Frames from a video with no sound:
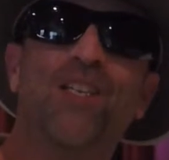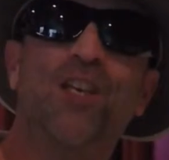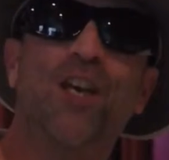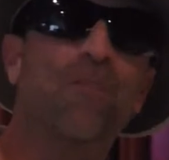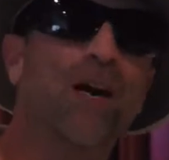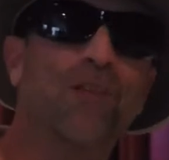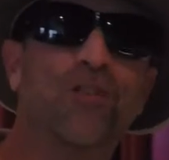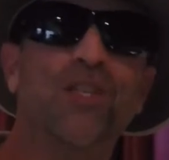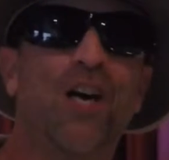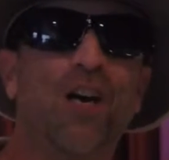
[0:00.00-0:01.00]
to come out of
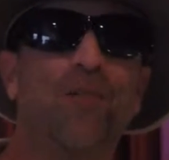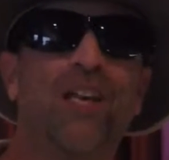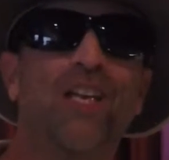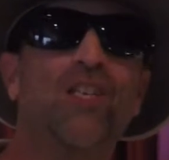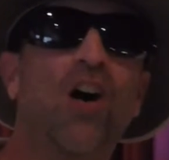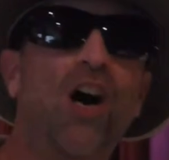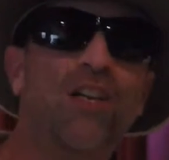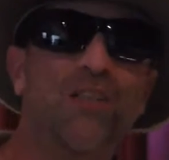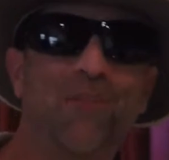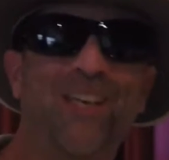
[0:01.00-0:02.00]
retirement and
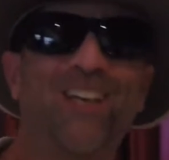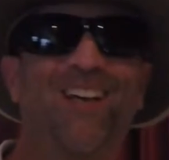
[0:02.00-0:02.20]
talk to me,